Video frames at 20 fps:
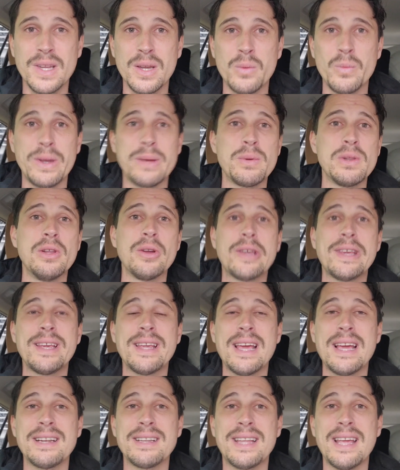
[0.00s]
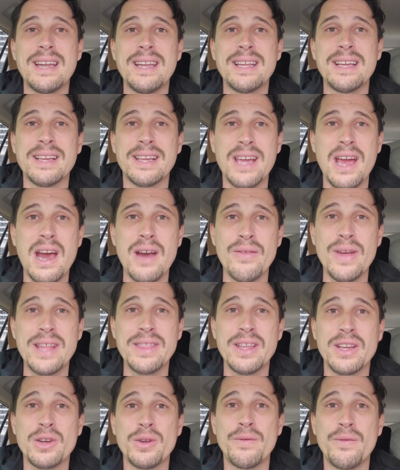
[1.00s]
We were looking at getting a caravan
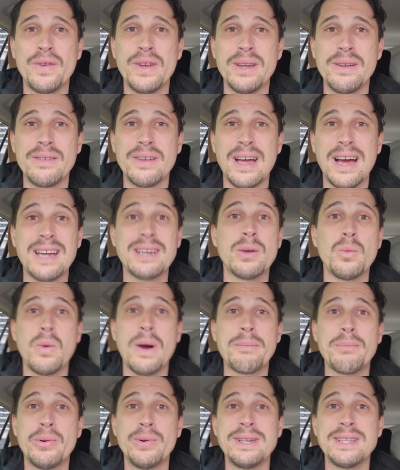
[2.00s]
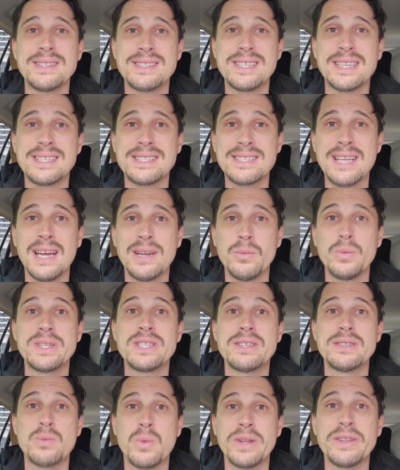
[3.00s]
that could fit under 1.6 ton,
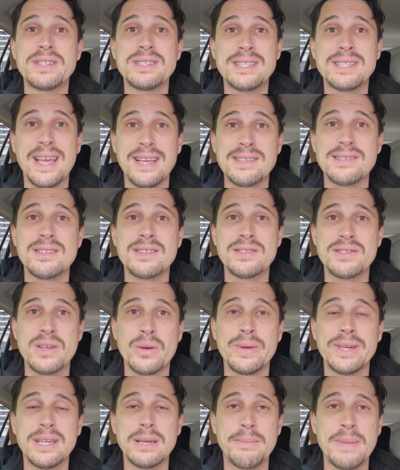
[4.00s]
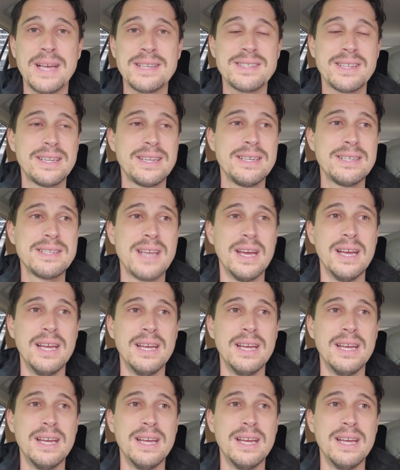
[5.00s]
which is what the Tesla's towing capacity is.